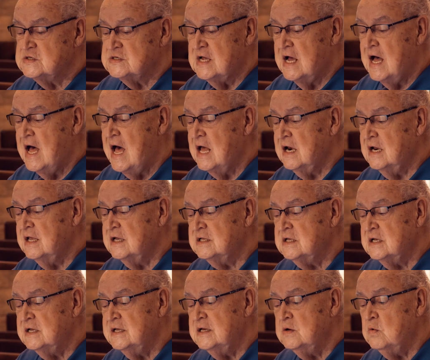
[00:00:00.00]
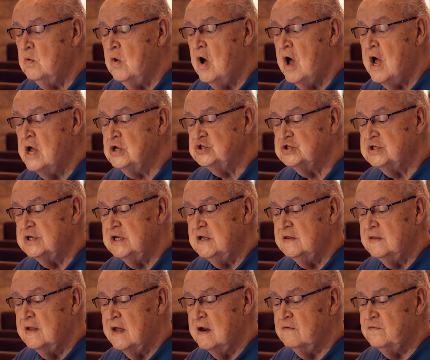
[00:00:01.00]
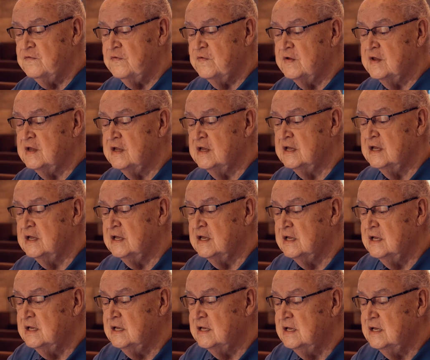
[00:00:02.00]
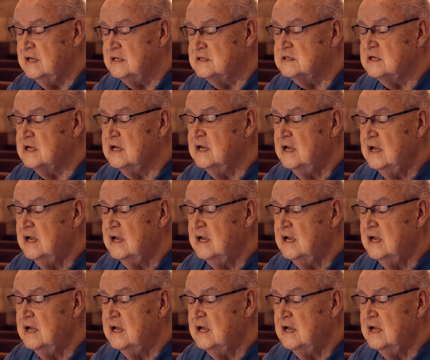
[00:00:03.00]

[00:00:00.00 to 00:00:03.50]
silently washing their feet.